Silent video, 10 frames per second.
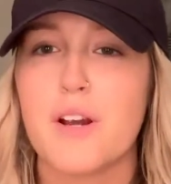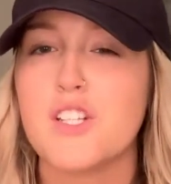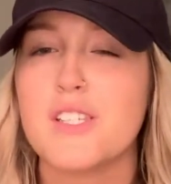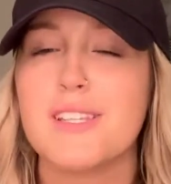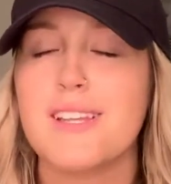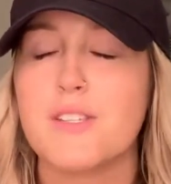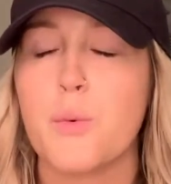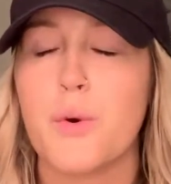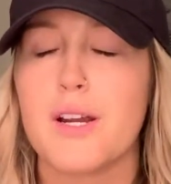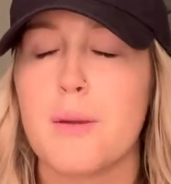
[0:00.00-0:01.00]
It
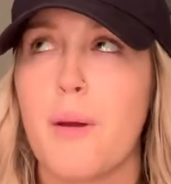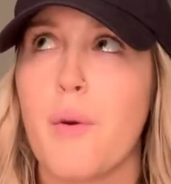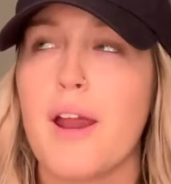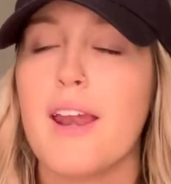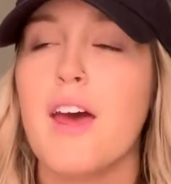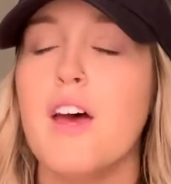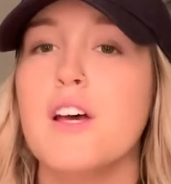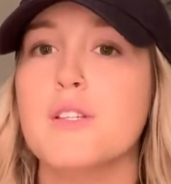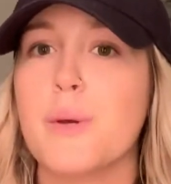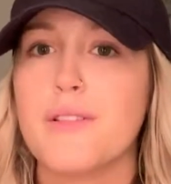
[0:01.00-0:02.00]
doesn't work in my brain.
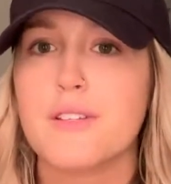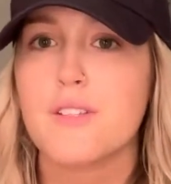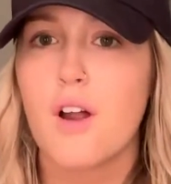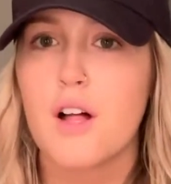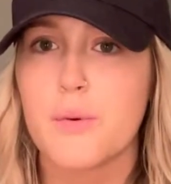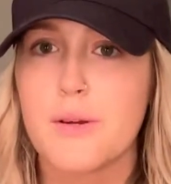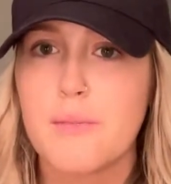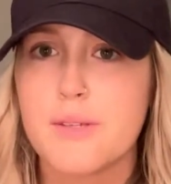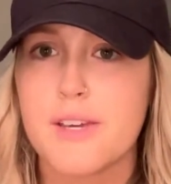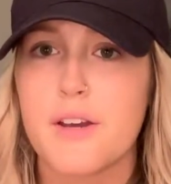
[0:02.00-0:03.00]
So I listen to Halloween
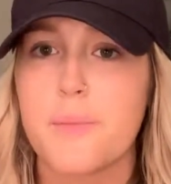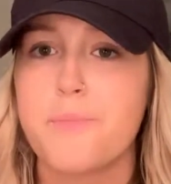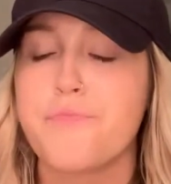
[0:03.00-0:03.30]
music,